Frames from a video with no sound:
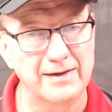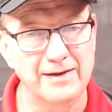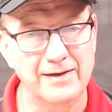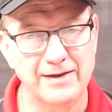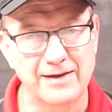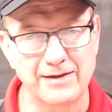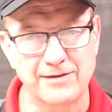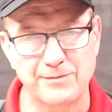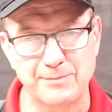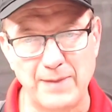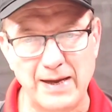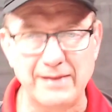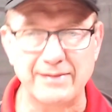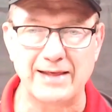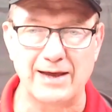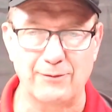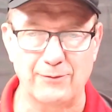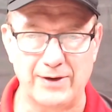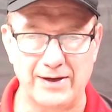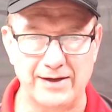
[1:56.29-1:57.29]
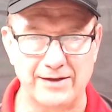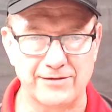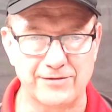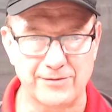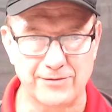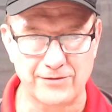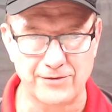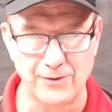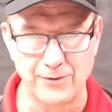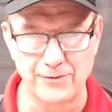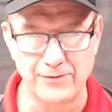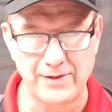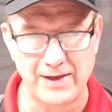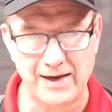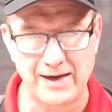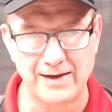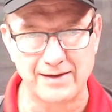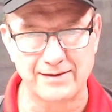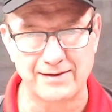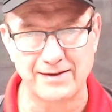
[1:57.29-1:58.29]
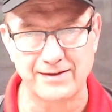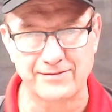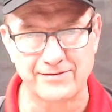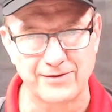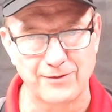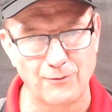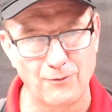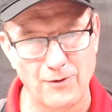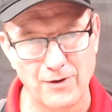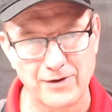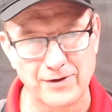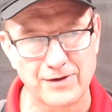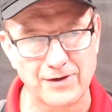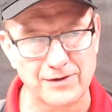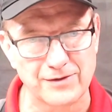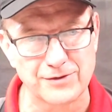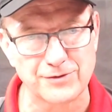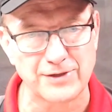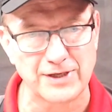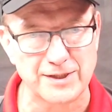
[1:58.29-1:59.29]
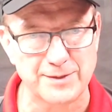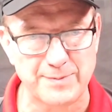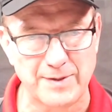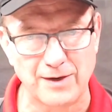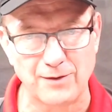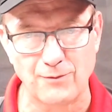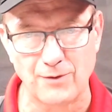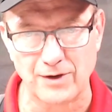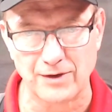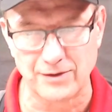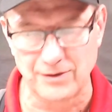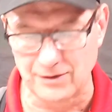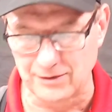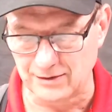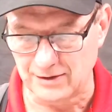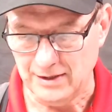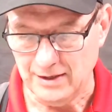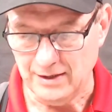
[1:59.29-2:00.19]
It's made that way so that it's a watercolor, transparent watercolor.